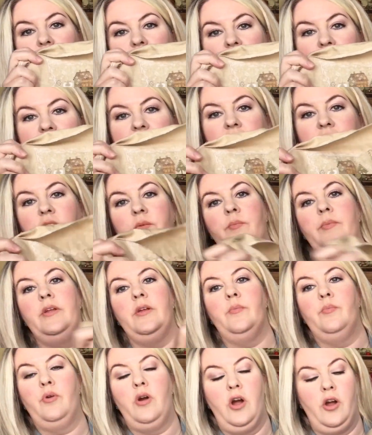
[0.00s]
Just a little bit
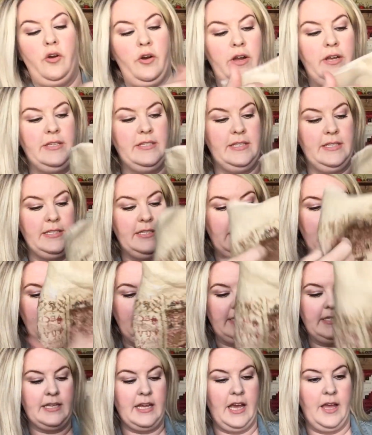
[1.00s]
of progress since
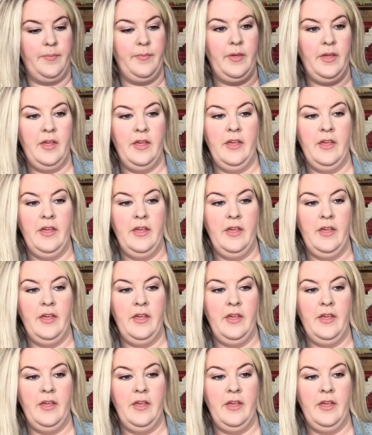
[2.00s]
last time.